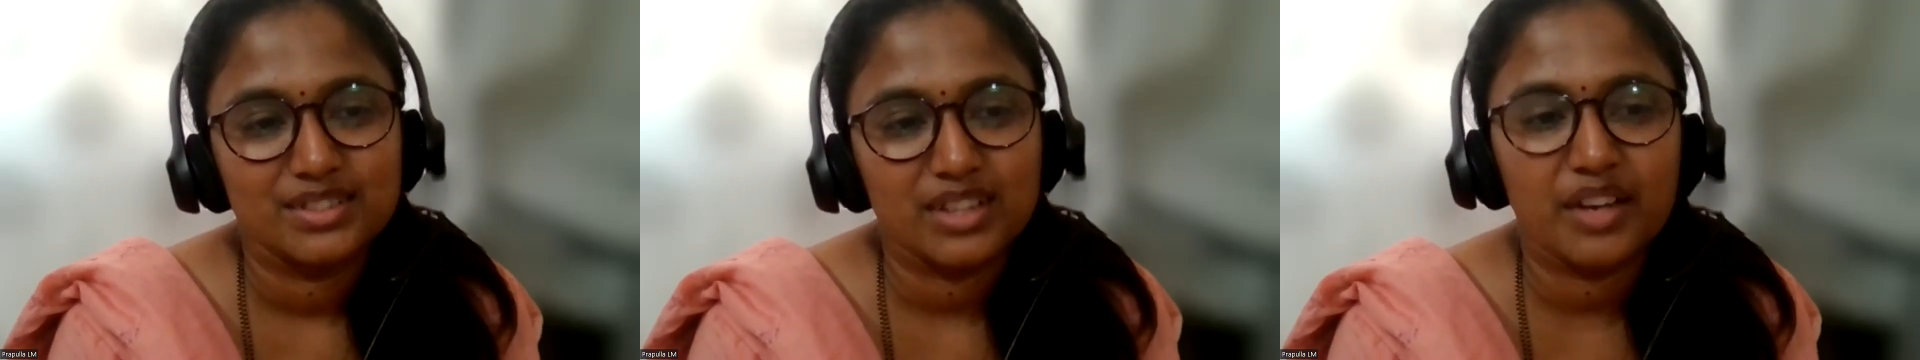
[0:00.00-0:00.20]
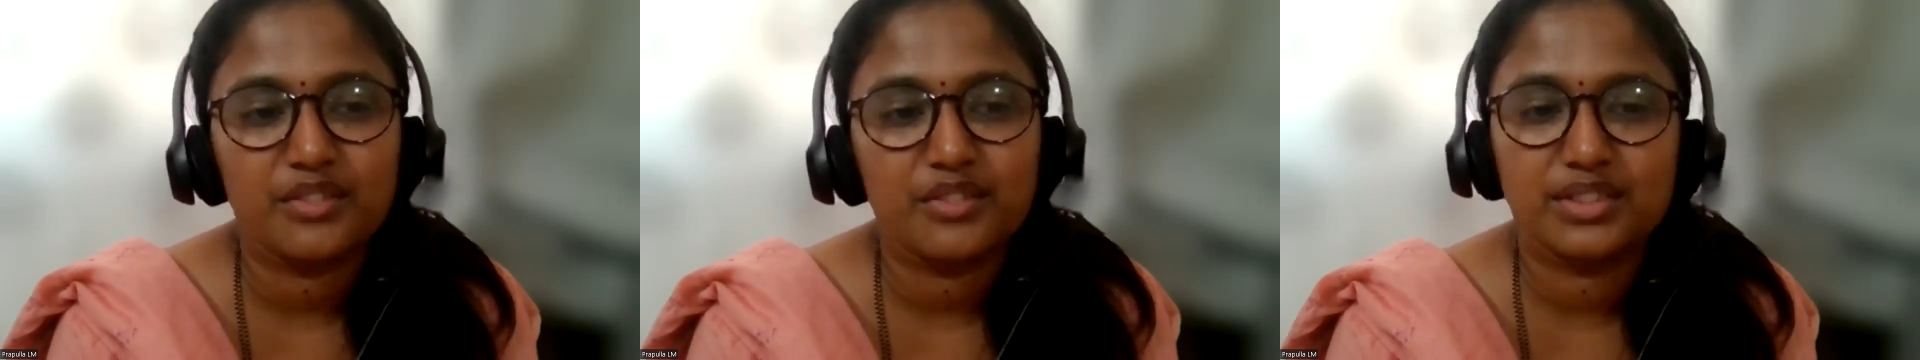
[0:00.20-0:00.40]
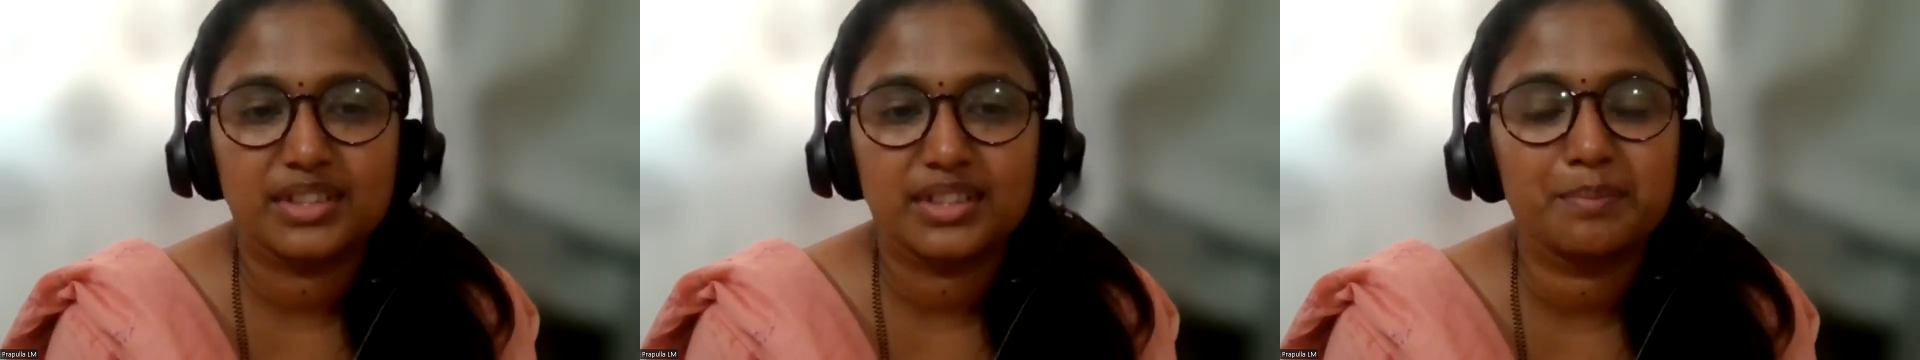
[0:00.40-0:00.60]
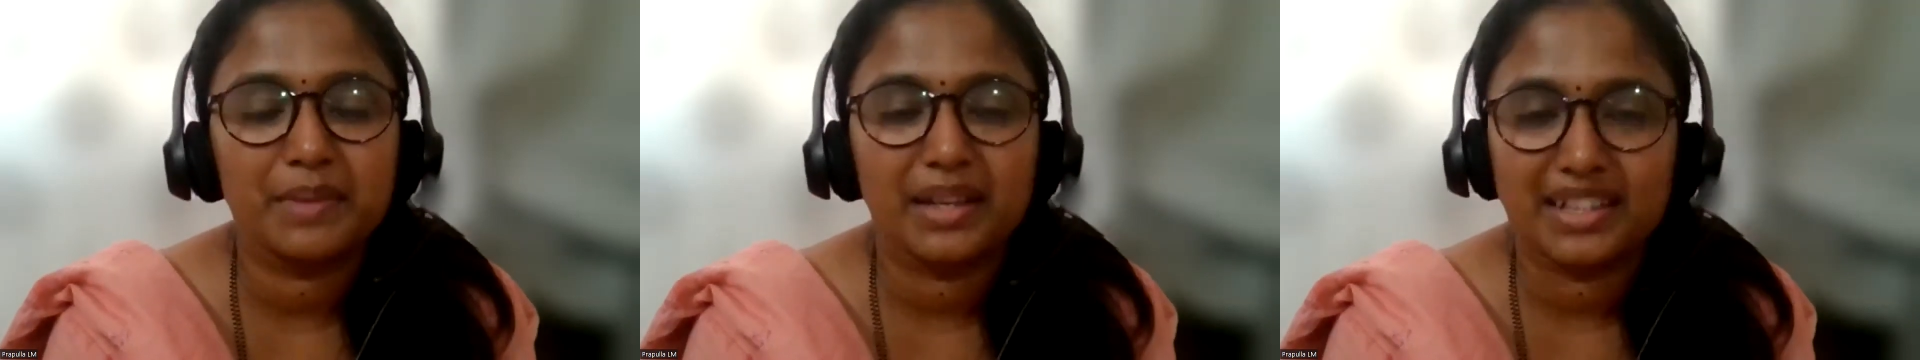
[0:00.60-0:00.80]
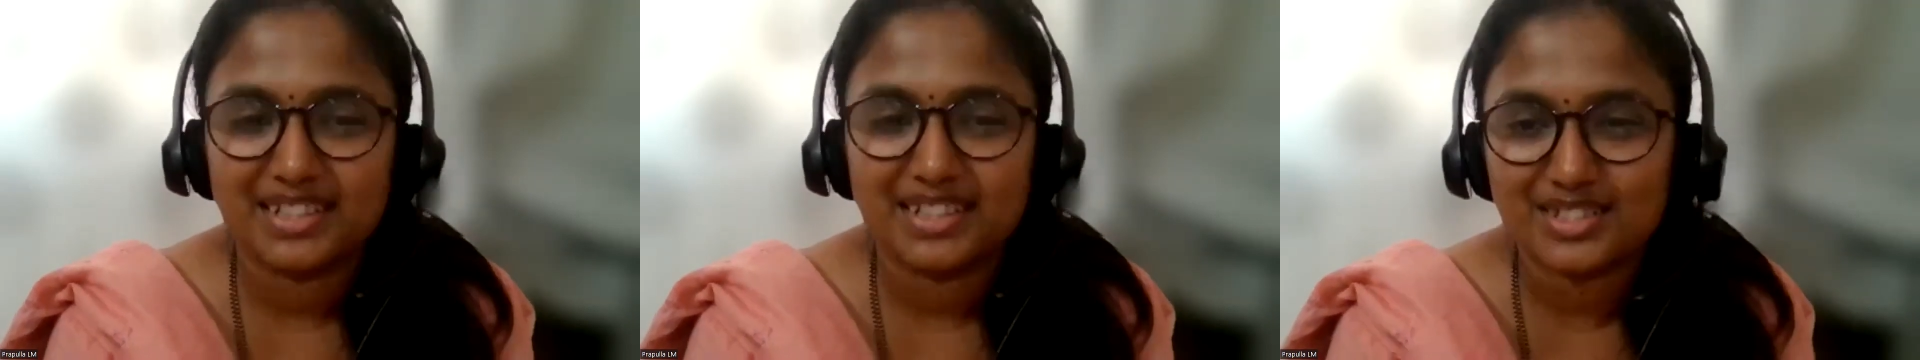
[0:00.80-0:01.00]
I've written
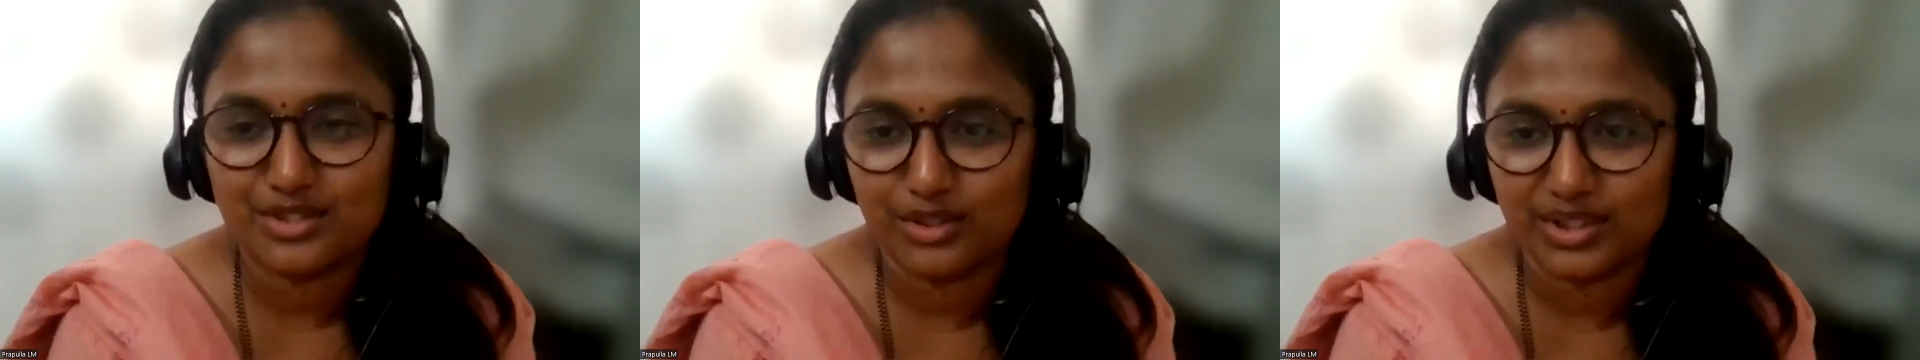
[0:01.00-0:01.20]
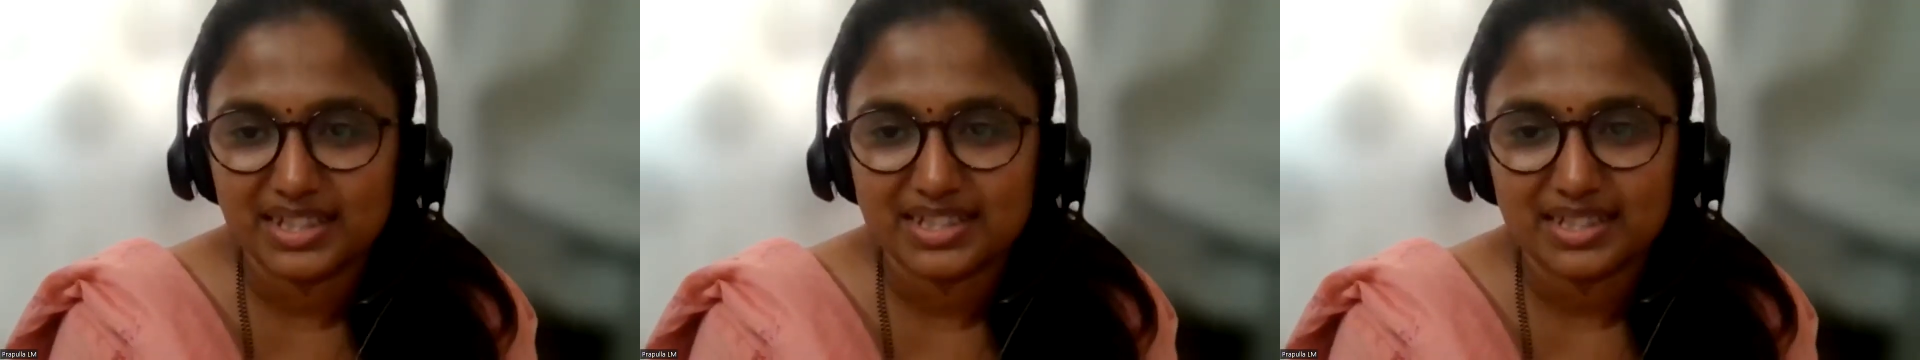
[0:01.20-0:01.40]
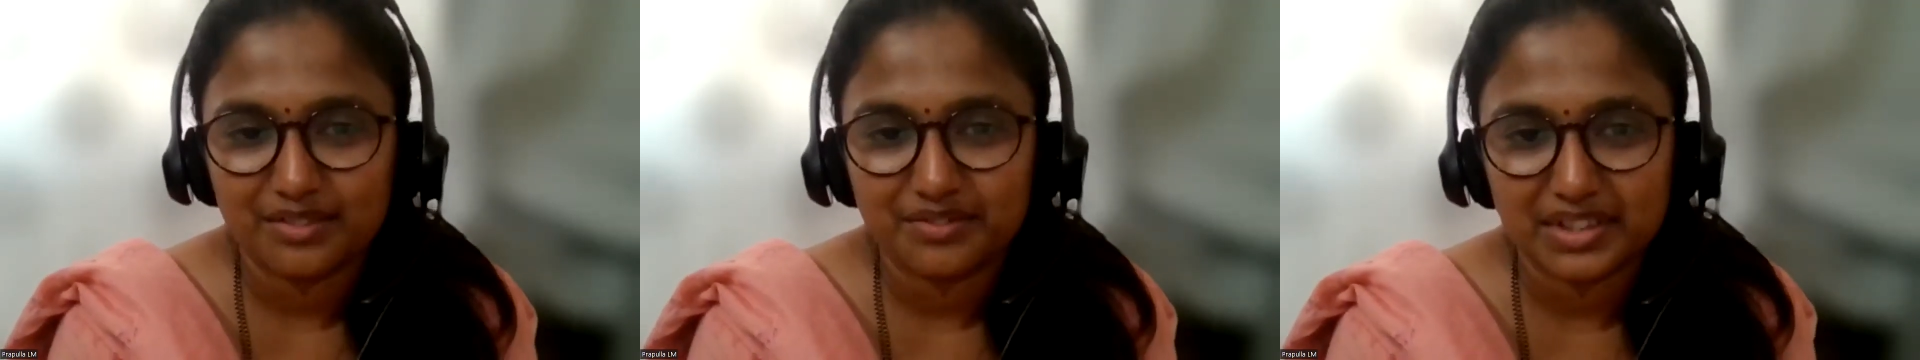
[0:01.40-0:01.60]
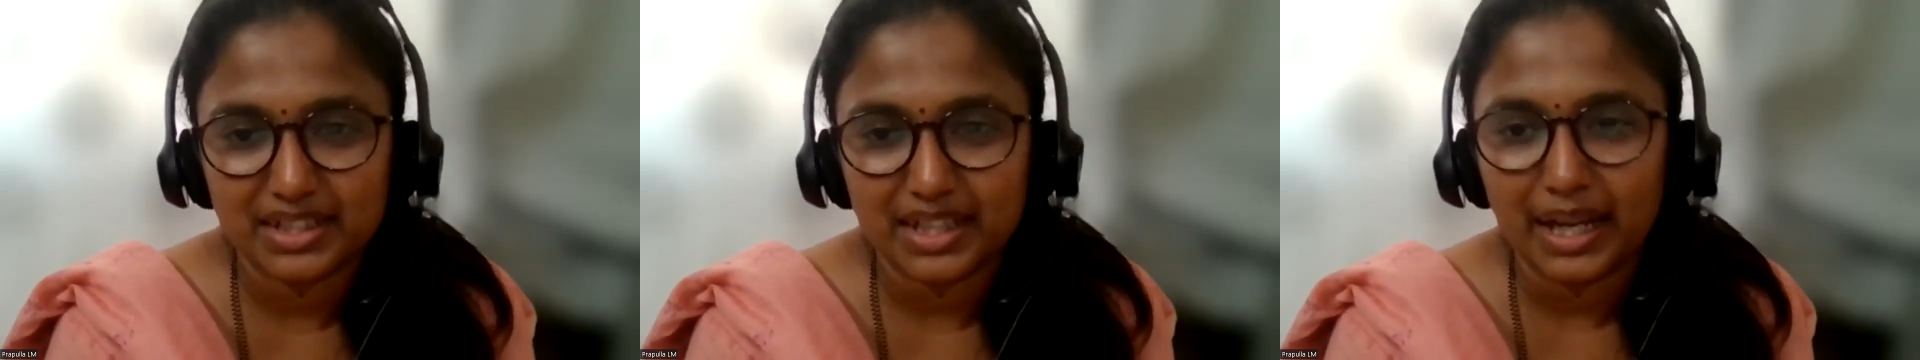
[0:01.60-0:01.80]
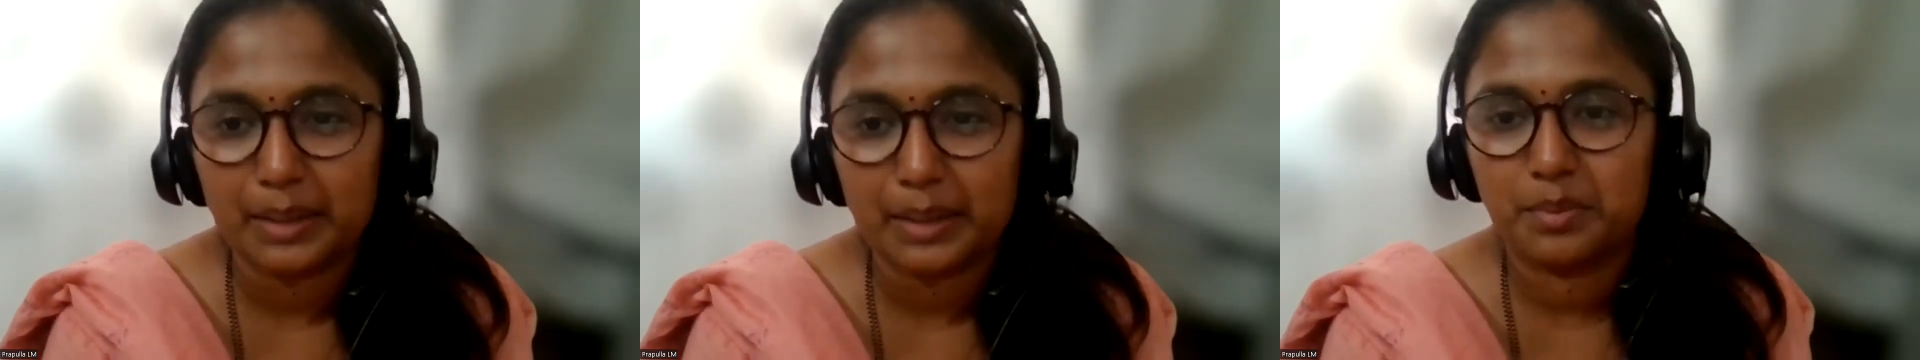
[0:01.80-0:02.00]
many stories after
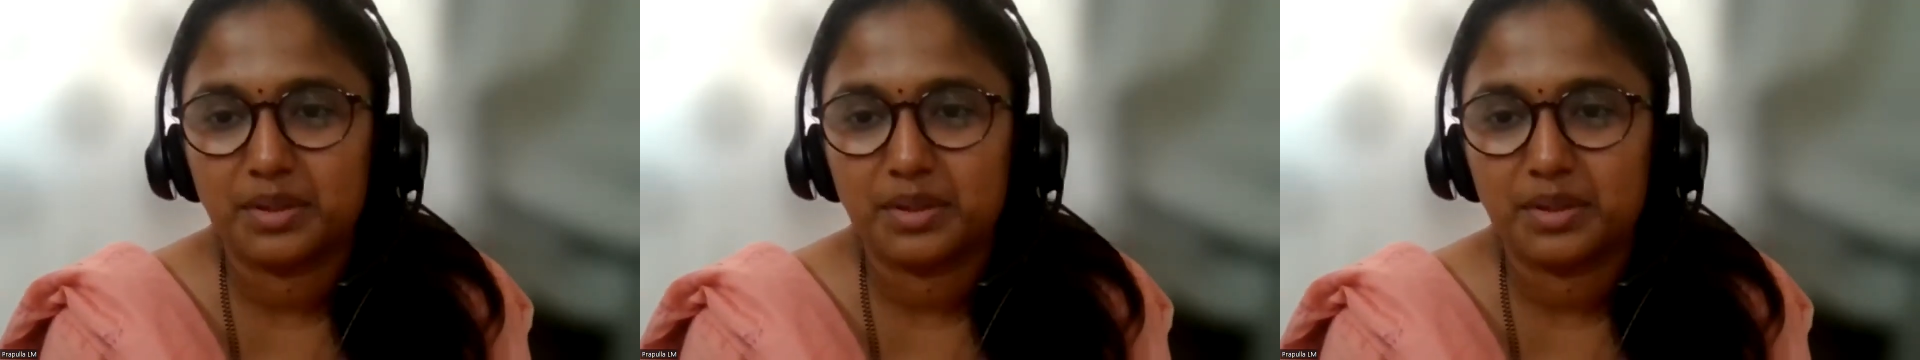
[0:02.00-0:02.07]
that,